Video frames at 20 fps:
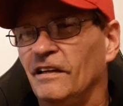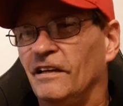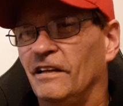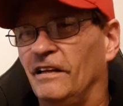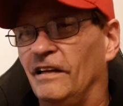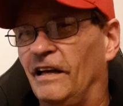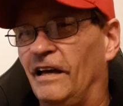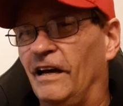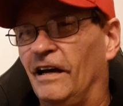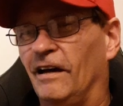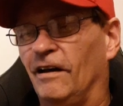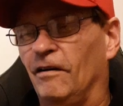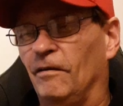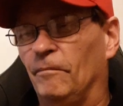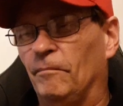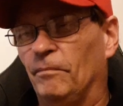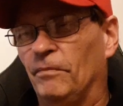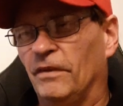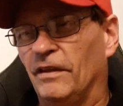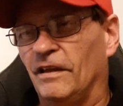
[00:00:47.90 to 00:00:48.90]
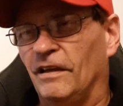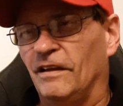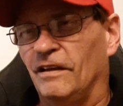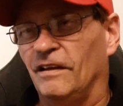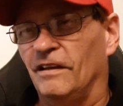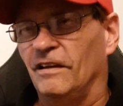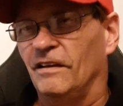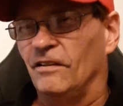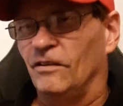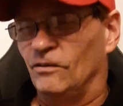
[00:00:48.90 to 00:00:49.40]
Now,
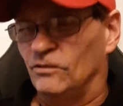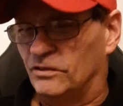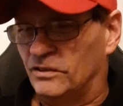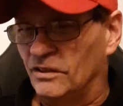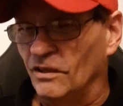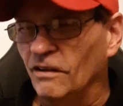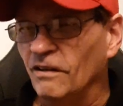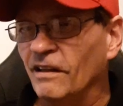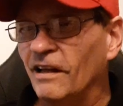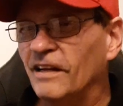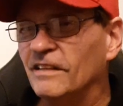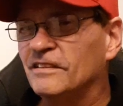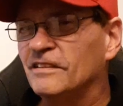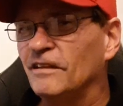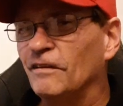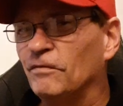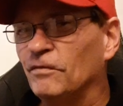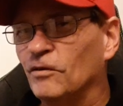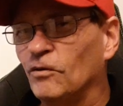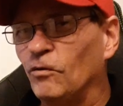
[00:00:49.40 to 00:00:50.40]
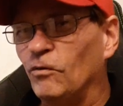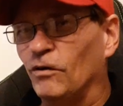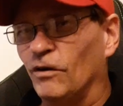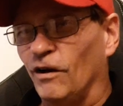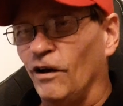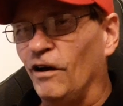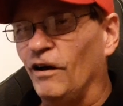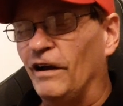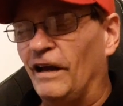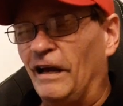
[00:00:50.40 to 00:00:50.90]
there's still a lot of stuff going
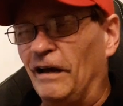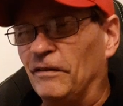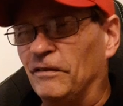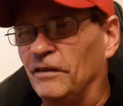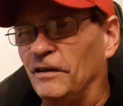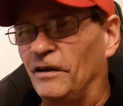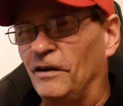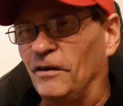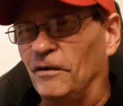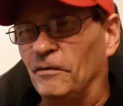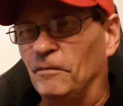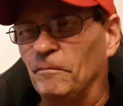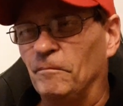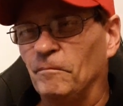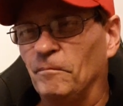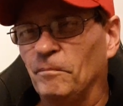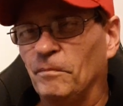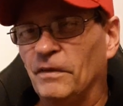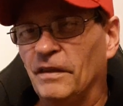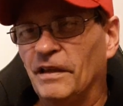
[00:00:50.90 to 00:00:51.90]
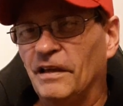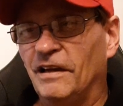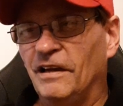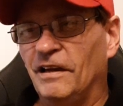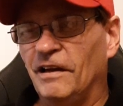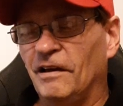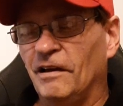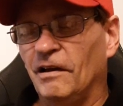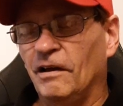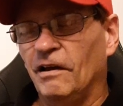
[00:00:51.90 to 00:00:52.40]
on out there.
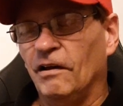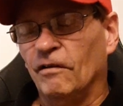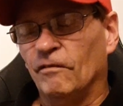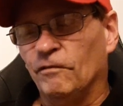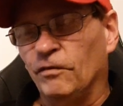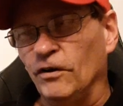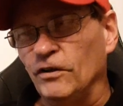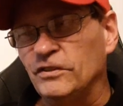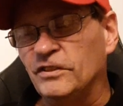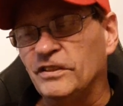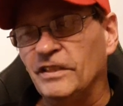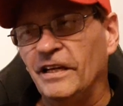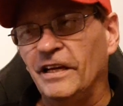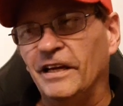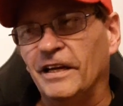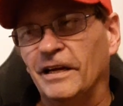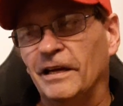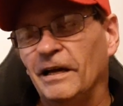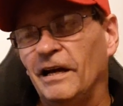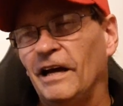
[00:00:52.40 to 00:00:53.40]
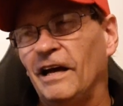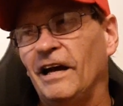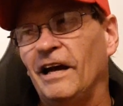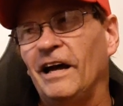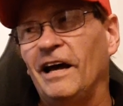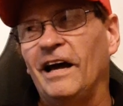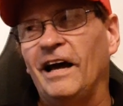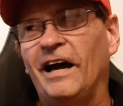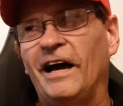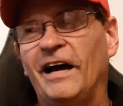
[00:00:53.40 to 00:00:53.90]
First thing
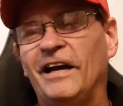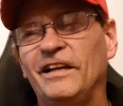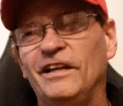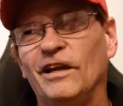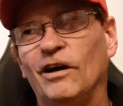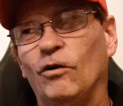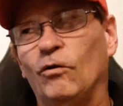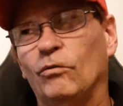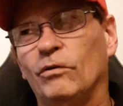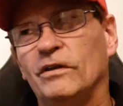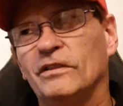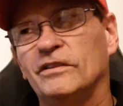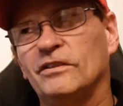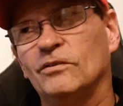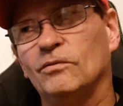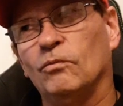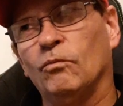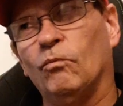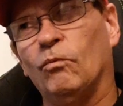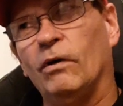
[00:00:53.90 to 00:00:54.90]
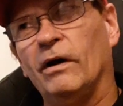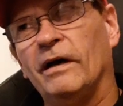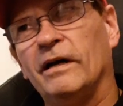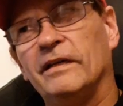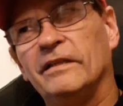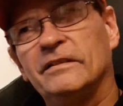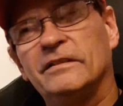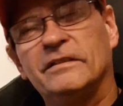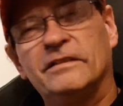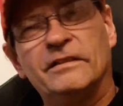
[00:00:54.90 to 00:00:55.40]
I noticed
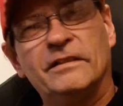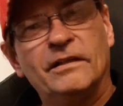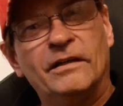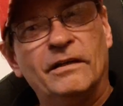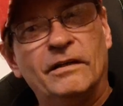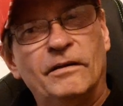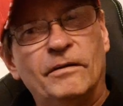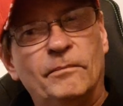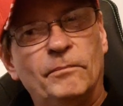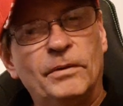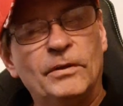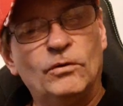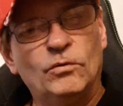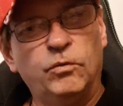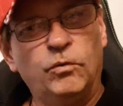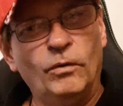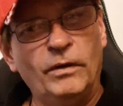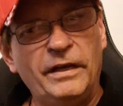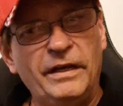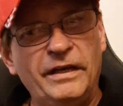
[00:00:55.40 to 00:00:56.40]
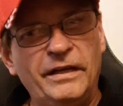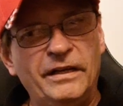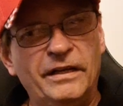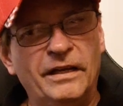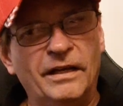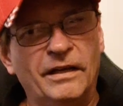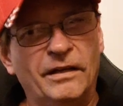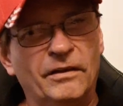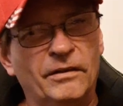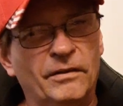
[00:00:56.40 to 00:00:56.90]
was
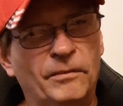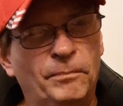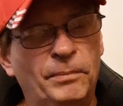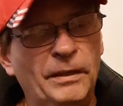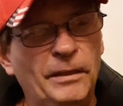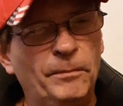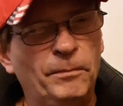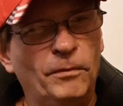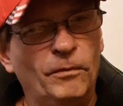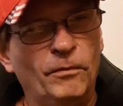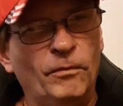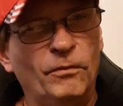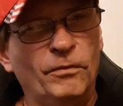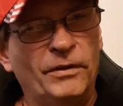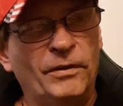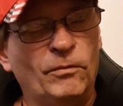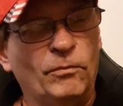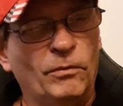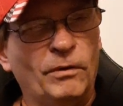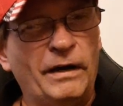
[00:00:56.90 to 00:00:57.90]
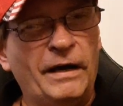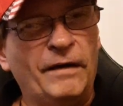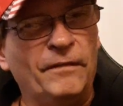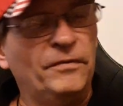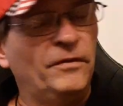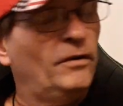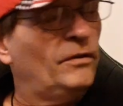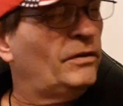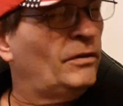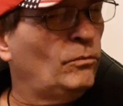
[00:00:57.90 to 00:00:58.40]
between the people that were out
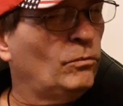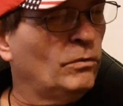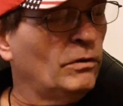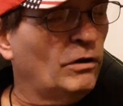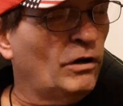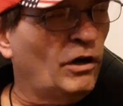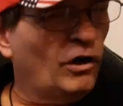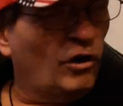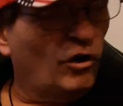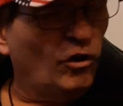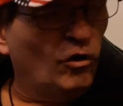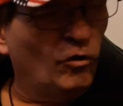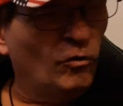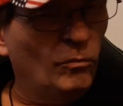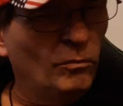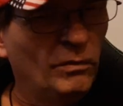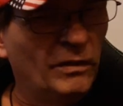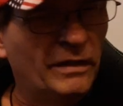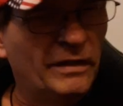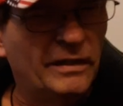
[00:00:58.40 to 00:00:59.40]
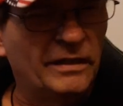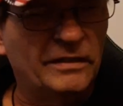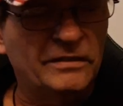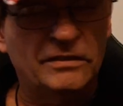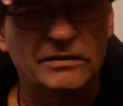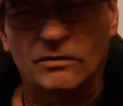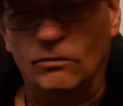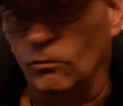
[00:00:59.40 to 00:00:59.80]
there that were homeless, a